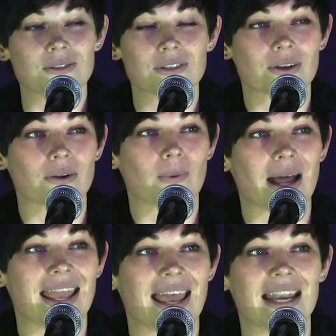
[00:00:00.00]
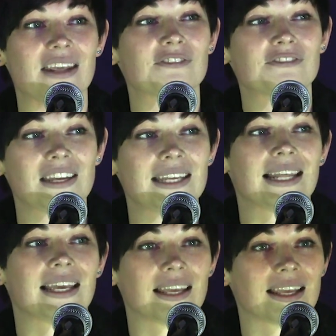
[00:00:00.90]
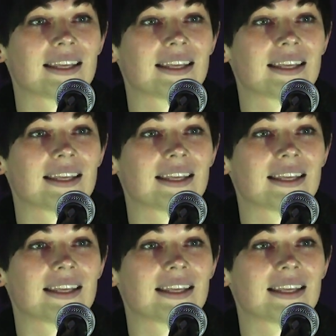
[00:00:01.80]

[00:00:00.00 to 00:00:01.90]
You took away any feeling.